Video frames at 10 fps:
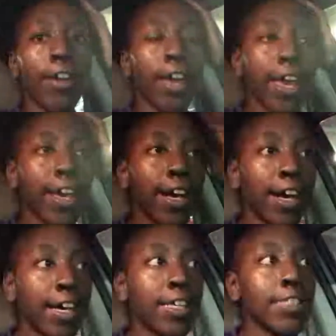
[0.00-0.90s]
Hey
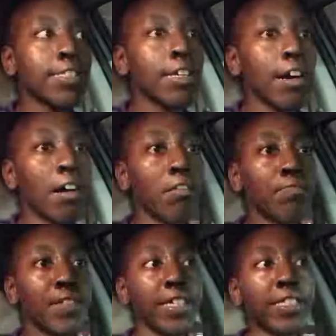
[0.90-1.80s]
guys,
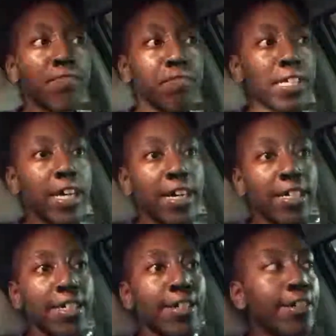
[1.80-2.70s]
it's
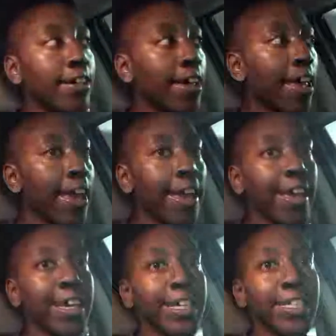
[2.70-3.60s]
Bianca,
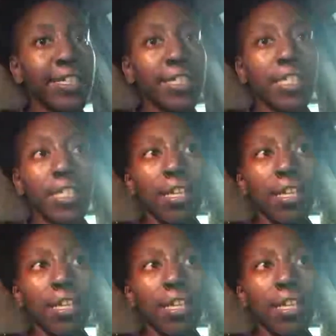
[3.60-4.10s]
and